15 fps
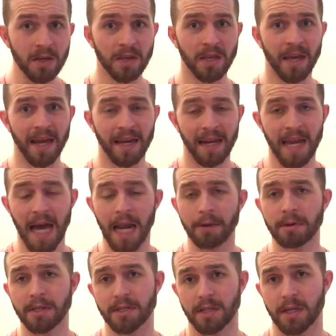you're in a
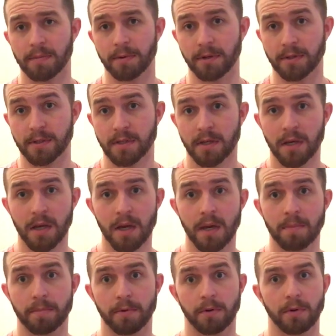calorie surplus,
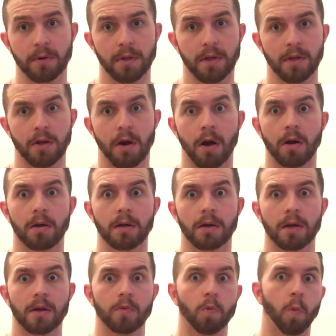but you're not
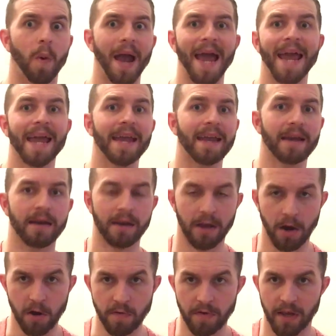way
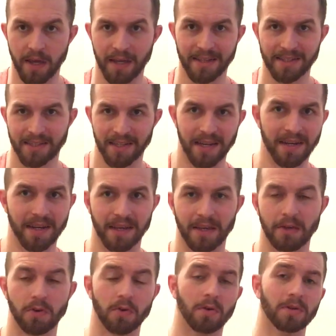over exceeding
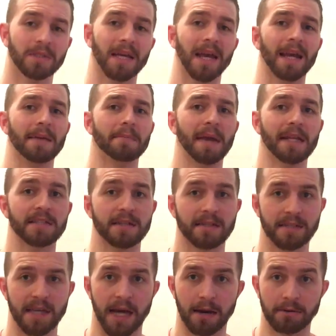your daily
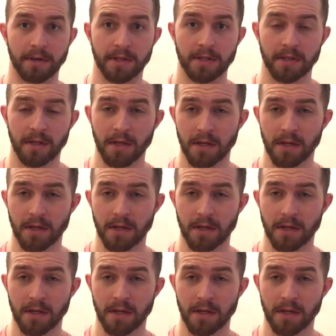maintenance calories.